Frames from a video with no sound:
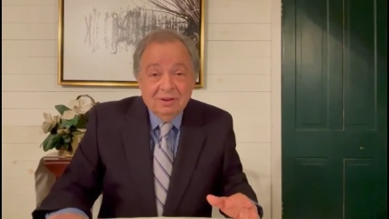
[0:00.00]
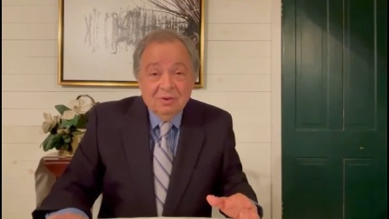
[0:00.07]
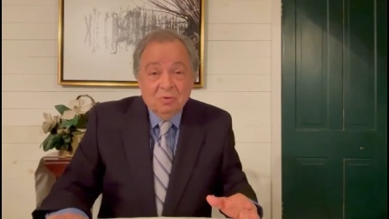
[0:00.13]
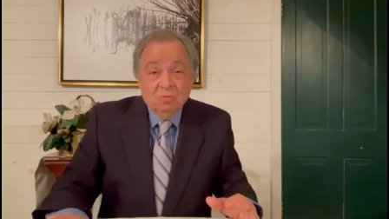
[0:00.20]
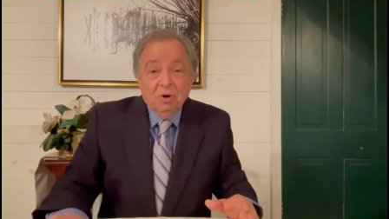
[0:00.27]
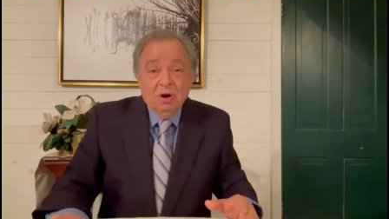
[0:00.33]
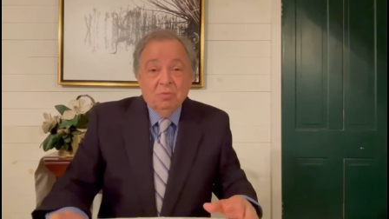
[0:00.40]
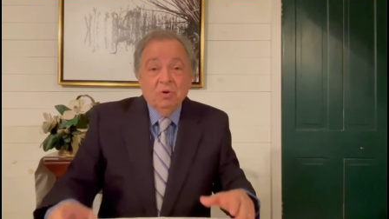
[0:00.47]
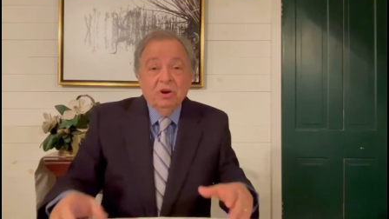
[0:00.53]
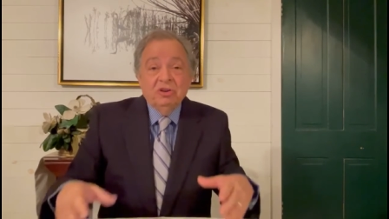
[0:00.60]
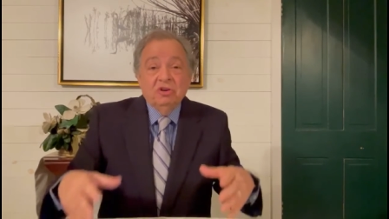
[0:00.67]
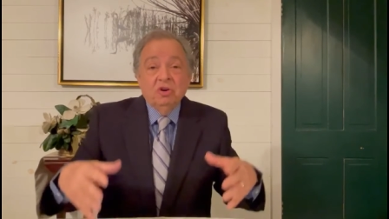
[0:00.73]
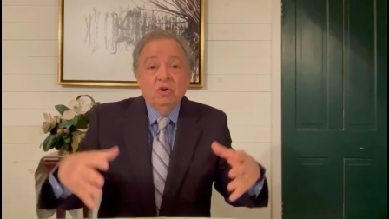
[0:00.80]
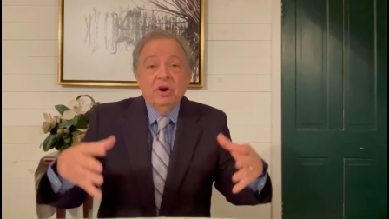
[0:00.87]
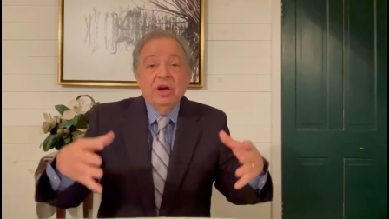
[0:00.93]
what we're
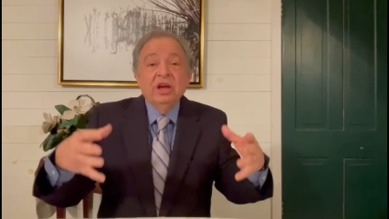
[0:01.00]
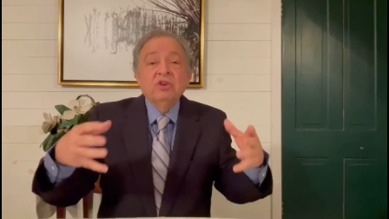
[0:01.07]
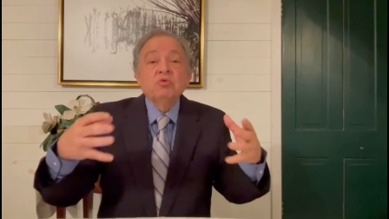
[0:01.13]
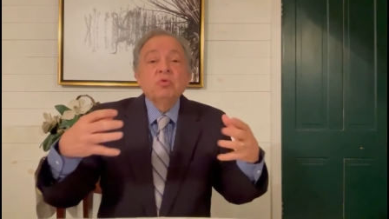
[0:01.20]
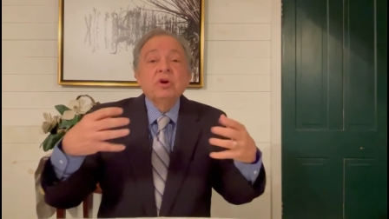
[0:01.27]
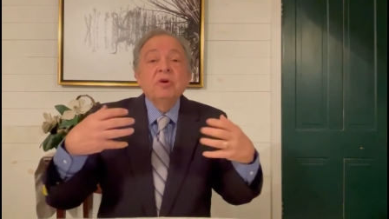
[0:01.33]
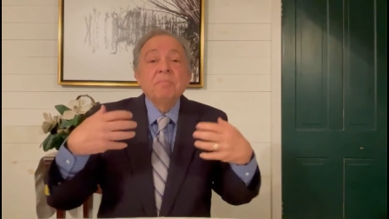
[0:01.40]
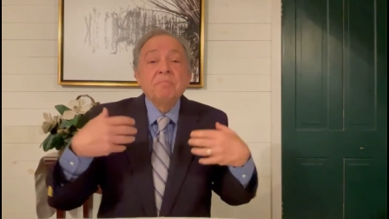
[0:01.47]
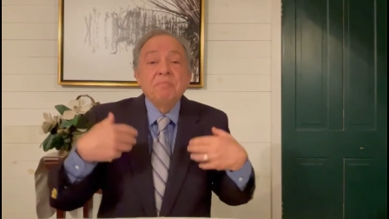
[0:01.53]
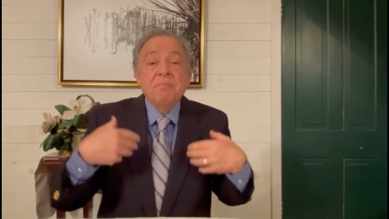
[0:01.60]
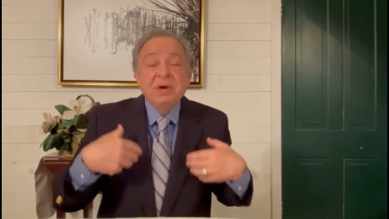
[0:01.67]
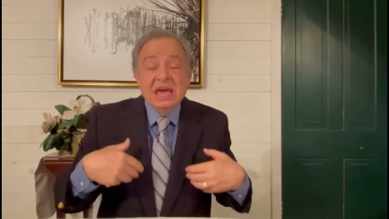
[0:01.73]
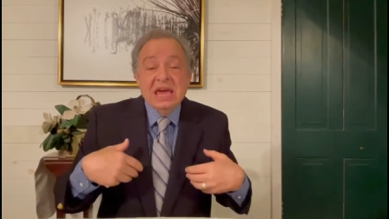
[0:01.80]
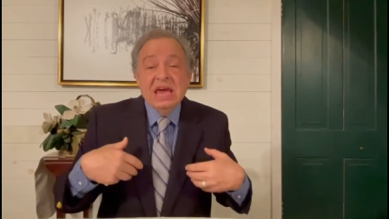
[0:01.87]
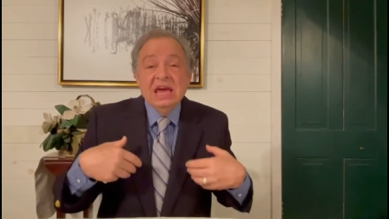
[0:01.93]
doing is we're
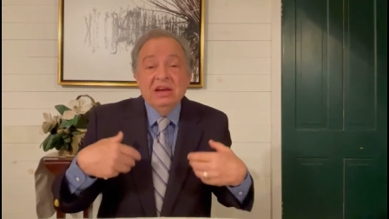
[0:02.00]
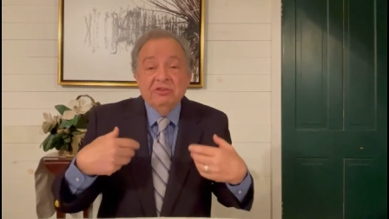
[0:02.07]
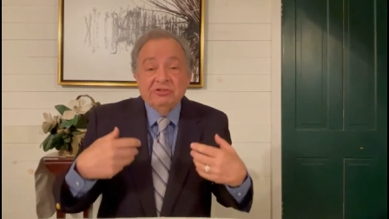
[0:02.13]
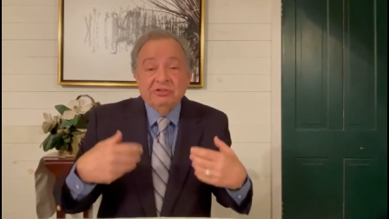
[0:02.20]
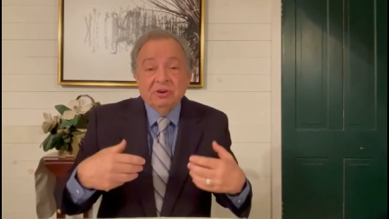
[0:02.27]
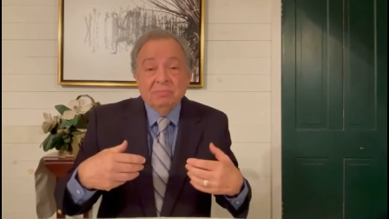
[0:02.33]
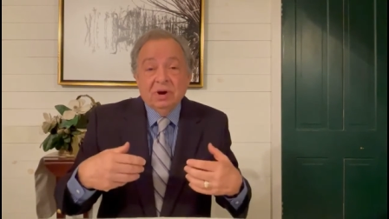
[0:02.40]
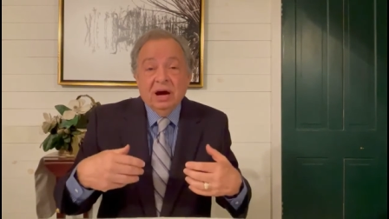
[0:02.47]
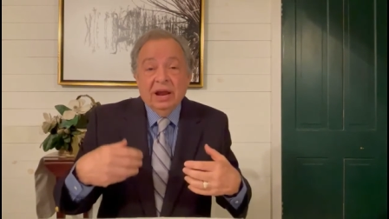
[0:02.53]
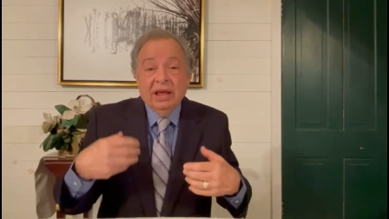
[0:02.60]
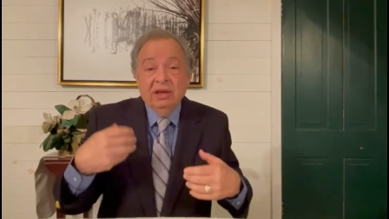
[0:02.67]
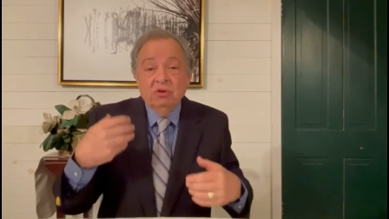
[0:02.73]
being somebody.